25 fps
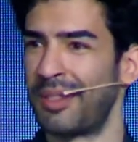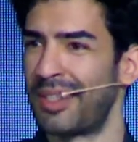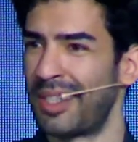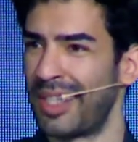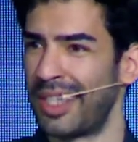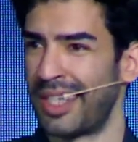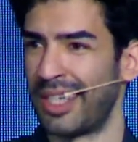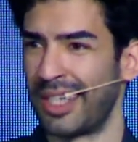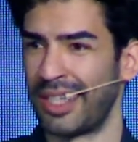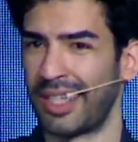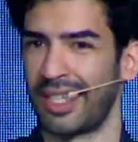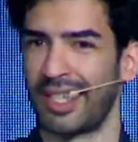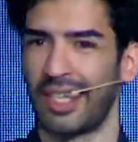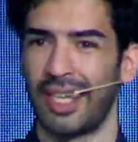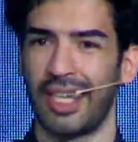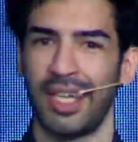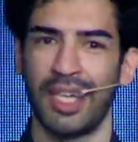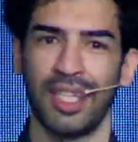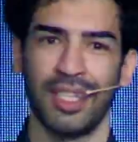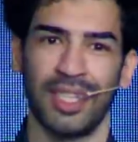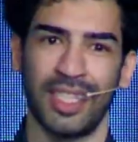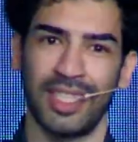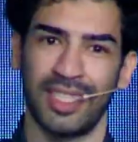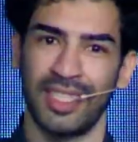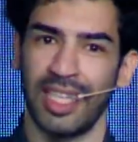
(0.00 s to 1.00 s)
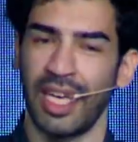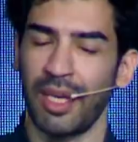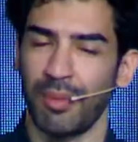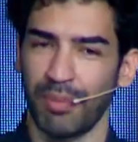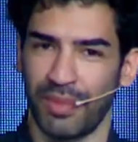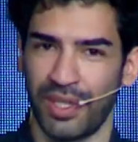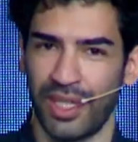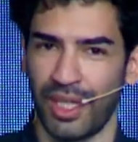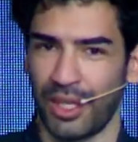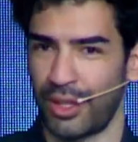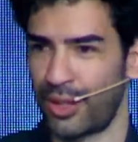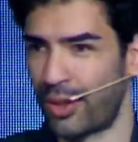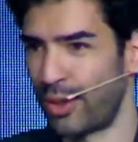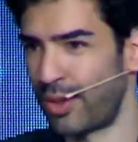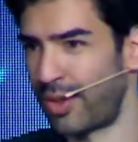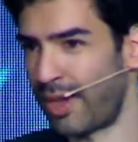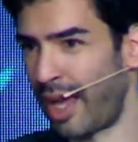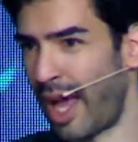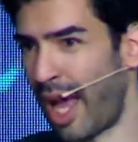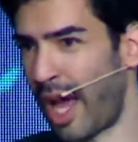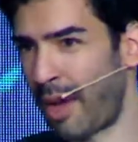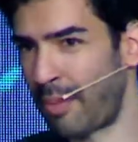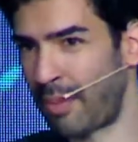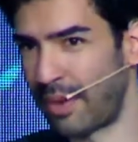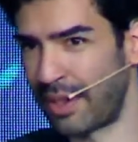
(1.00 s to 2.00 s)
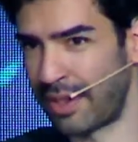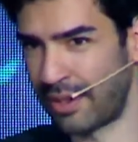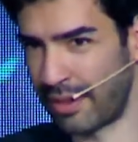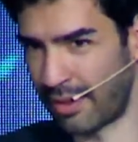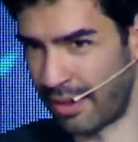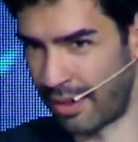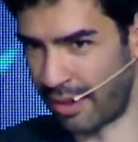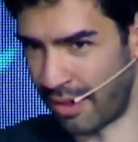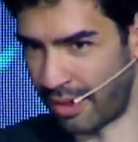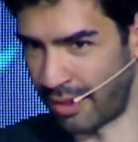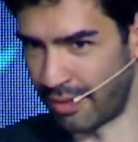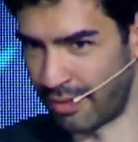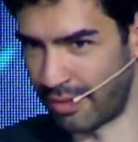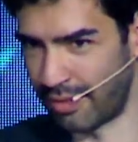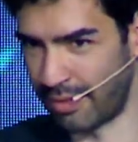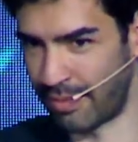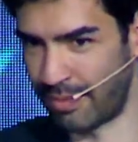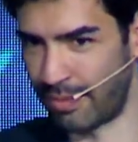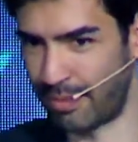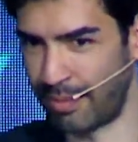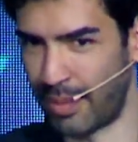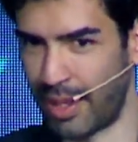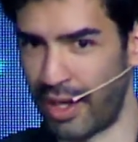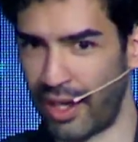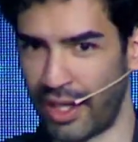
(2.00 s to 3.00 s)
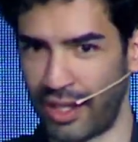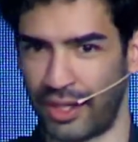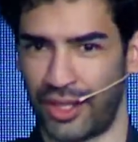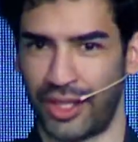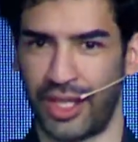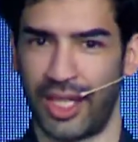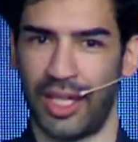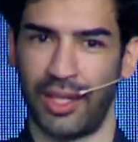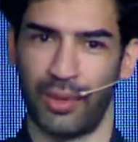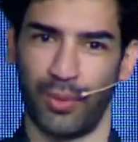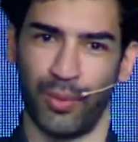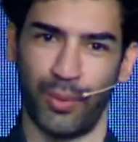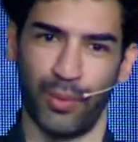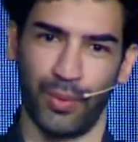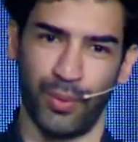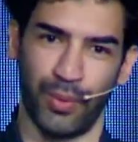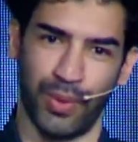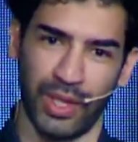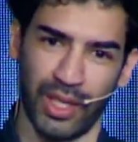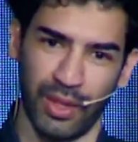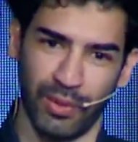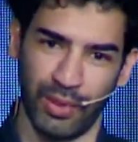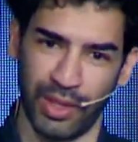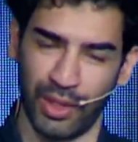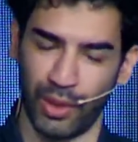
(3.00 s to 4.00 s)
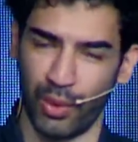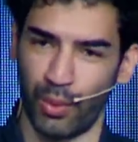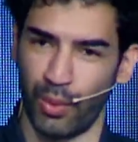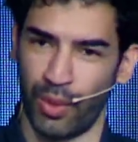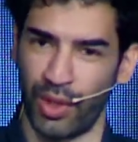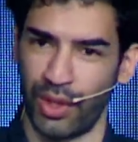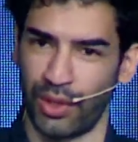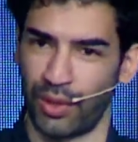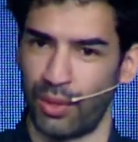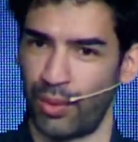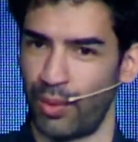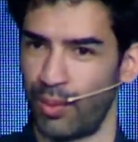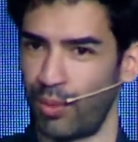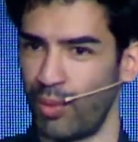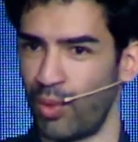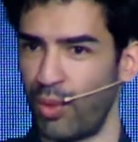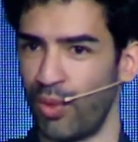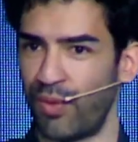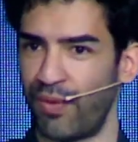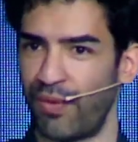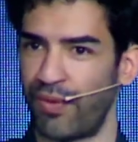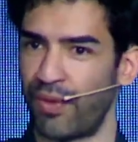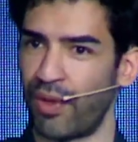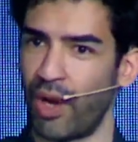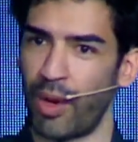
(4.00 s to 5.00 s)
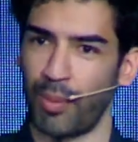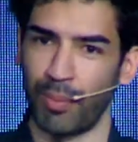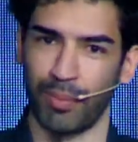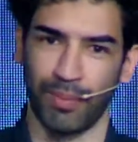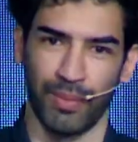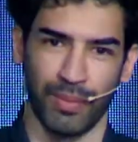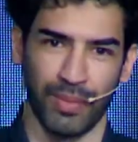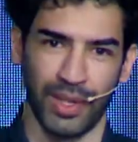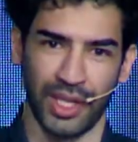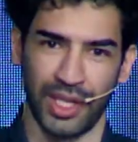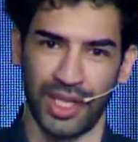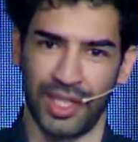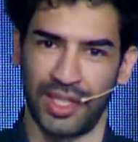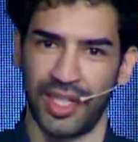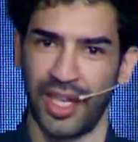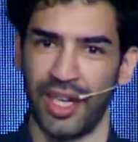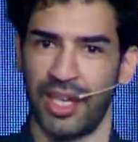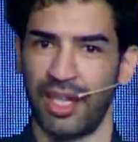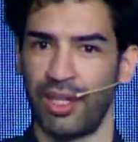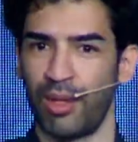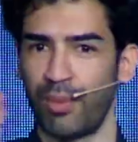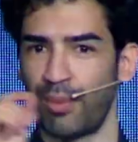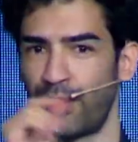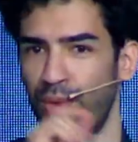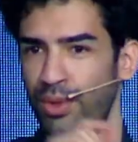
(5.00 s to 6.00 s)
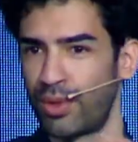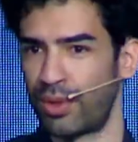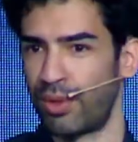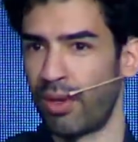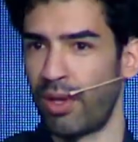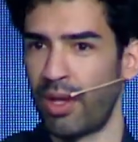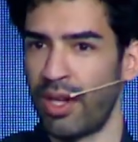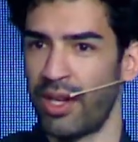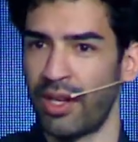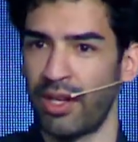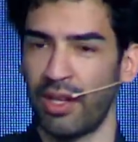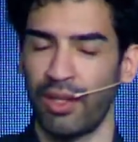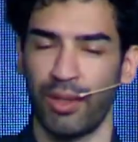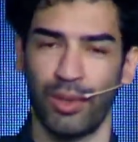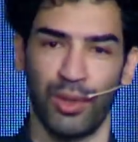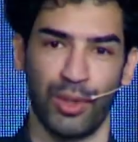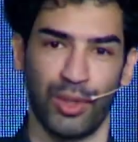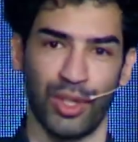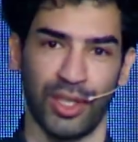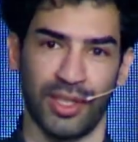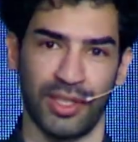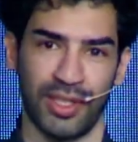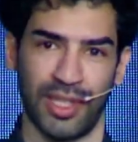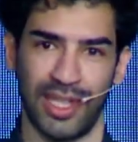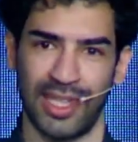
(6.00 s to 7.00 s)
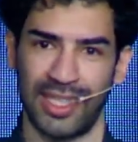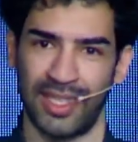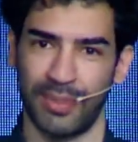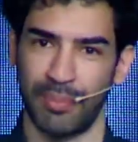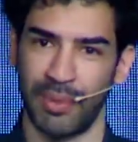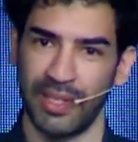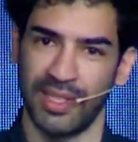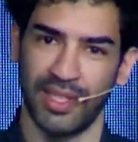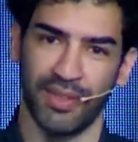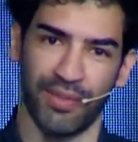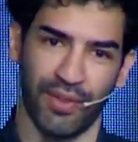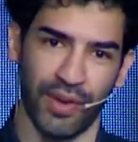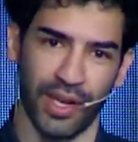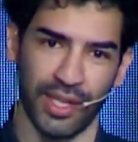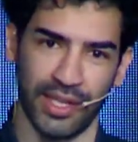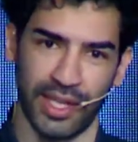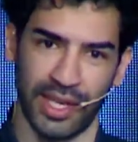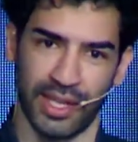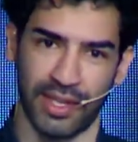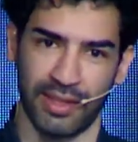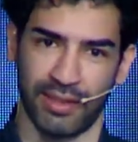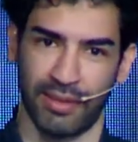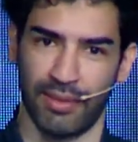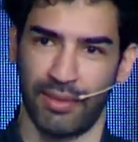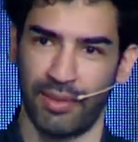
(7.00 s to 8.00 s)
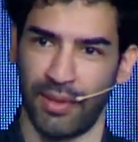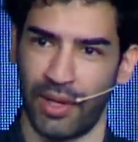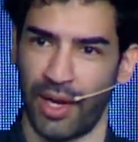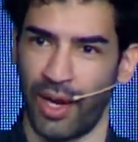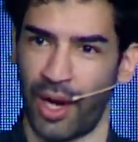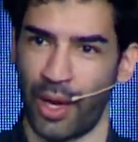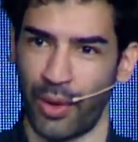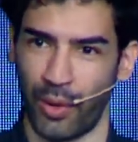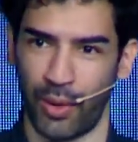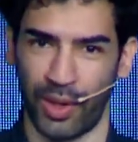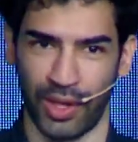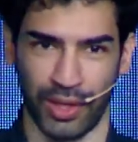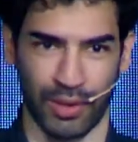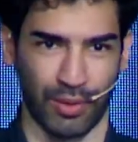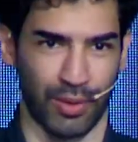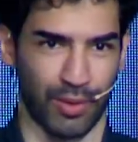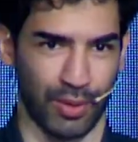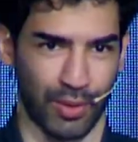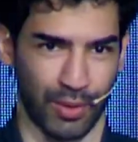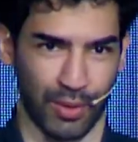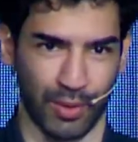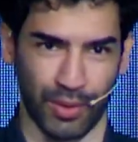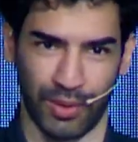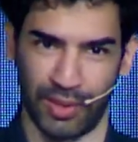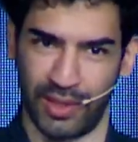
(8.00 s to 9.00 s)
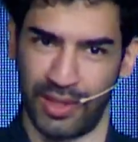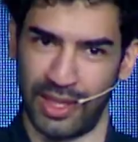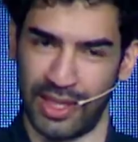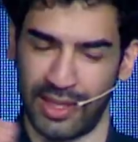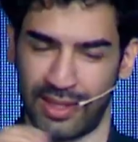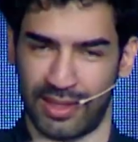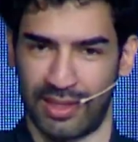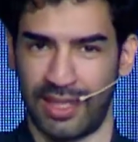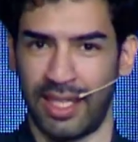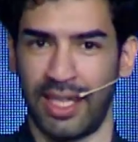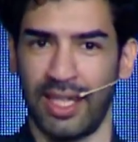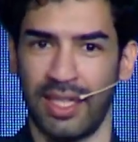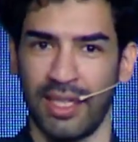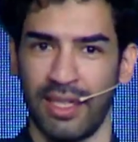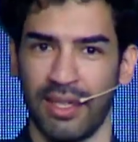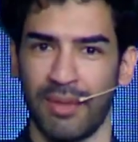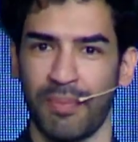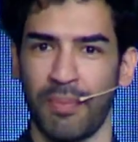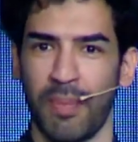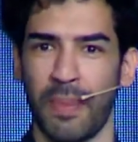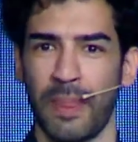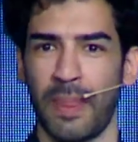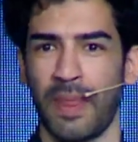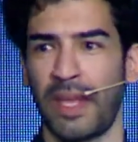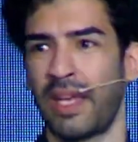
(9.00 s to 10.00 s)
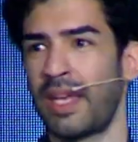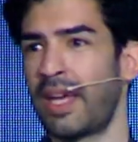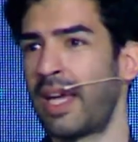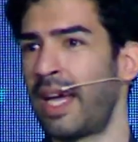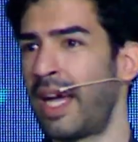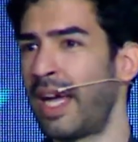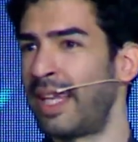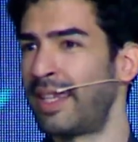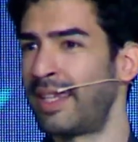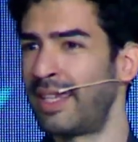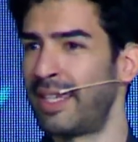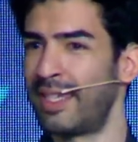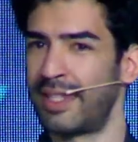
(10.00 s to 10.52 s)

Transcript: thing. The same thing should happen on blockchain. Whenever you want to move from Ethereum to Solana, you just specify that I want to do this thing, and